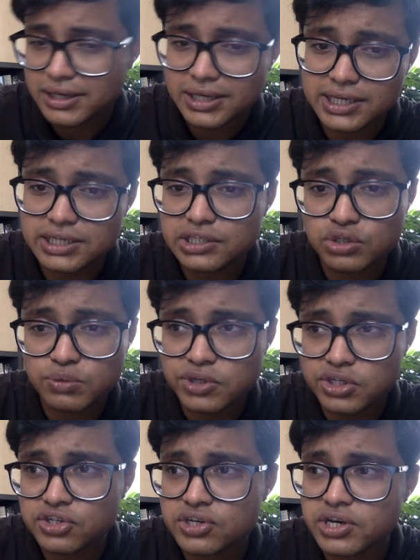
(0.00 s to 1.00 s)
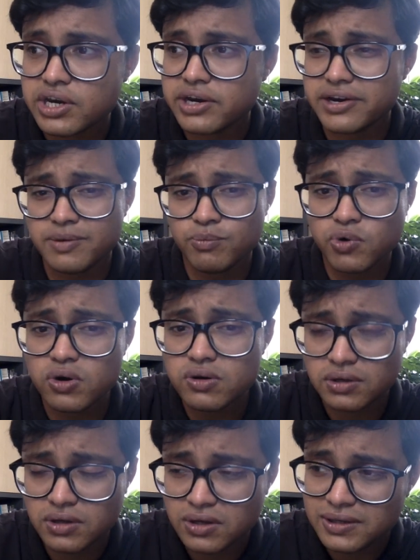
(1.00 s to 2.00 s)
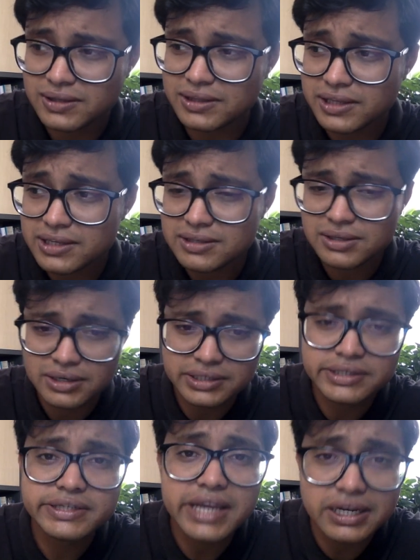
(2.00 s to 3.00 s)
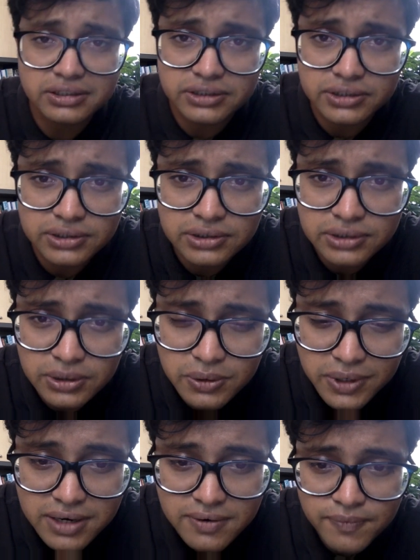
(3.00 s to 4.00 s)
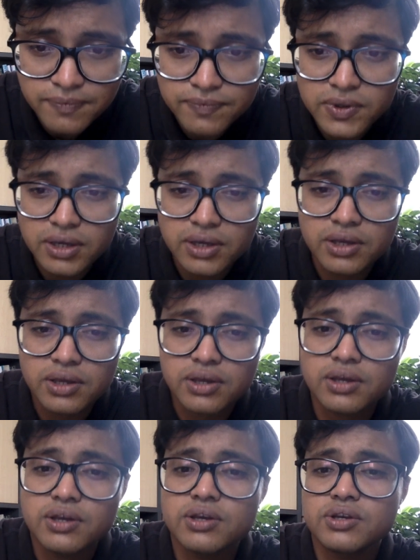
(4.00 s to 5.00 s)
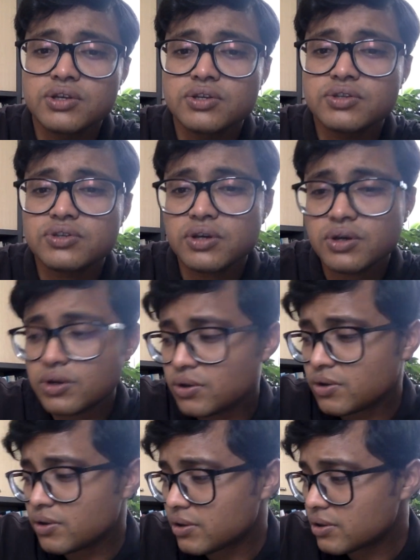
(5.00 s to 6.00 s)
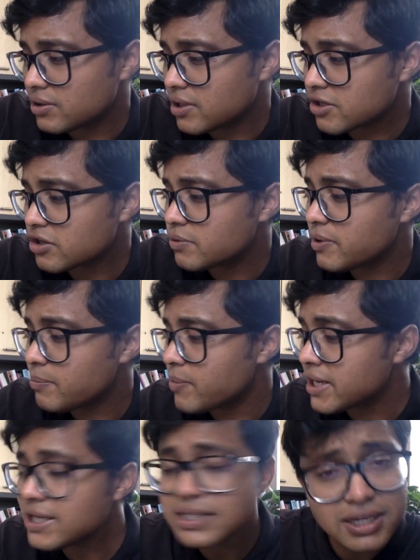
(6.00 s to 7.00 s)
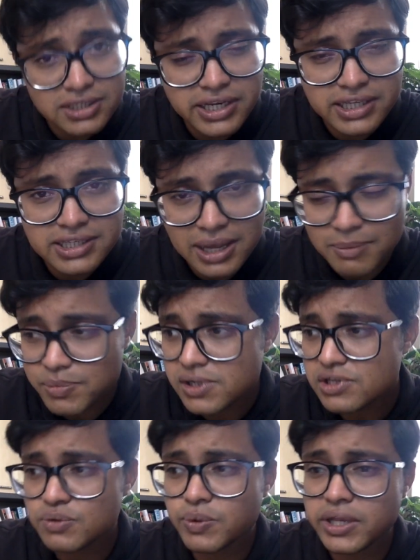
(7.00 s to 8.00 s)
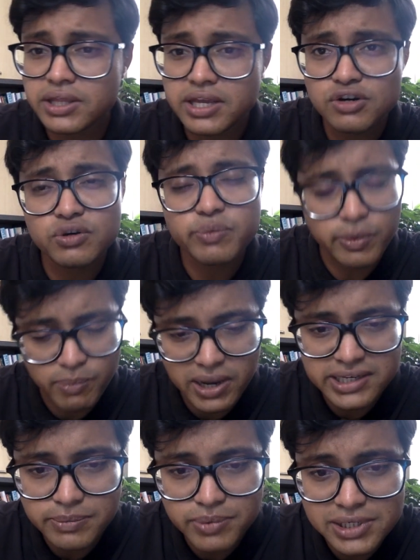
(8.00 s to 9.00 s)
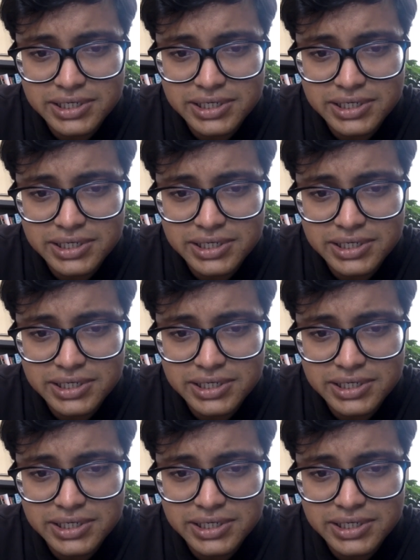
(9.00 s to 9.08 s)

is to be shared among these debtors. Okay. So there could be many such examples when there could be multiple